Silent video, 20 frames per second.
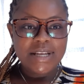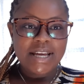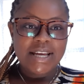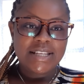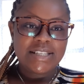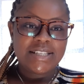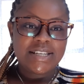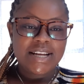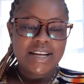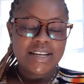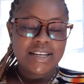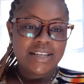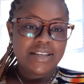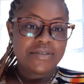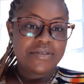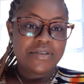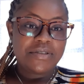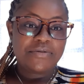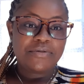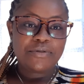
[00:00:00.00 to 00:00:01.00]

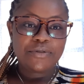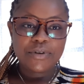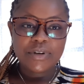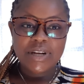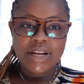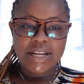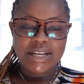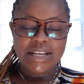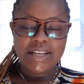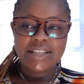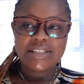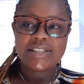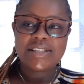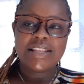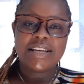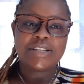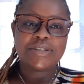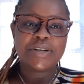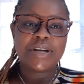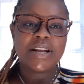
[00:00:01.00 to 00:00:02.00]
struggling with food, at least
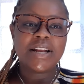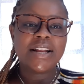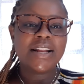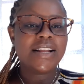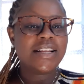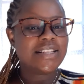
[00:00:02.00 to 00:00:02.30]
that one